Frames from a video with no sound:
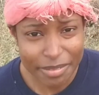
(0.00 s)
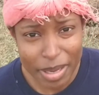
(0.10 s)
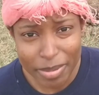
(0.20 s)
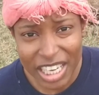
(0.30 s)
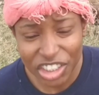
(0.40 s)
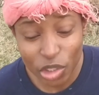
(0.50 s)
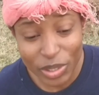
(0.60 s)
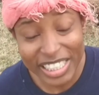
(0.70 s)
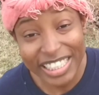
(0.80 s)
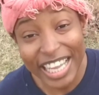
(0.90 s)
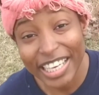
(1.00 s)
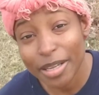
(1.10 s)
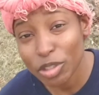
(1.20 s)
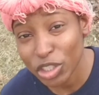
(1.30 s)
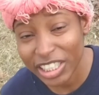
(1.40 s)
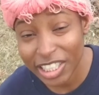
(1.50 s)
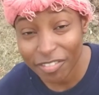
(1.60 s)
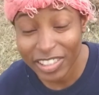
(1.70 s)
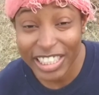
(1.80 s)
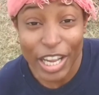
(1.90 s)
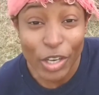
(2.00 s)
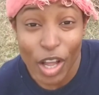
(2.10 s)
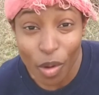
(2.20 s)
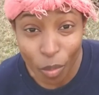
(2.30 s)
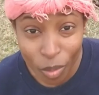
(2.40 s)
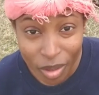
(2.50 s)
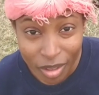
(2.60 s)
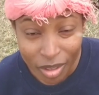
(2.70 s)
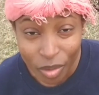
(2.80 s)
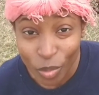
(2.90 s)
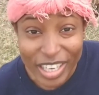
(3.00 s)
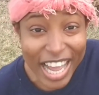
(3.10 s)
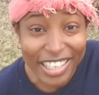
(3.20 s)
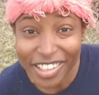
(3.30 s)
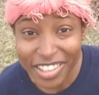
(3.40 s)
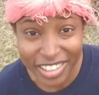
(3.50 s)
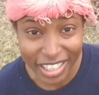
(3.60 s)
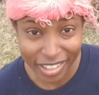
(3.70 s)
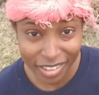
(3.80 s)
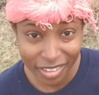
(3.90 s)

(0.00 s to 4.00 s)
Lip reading: maybe I should quit, stand up to yourself and say, no, we're not done yet.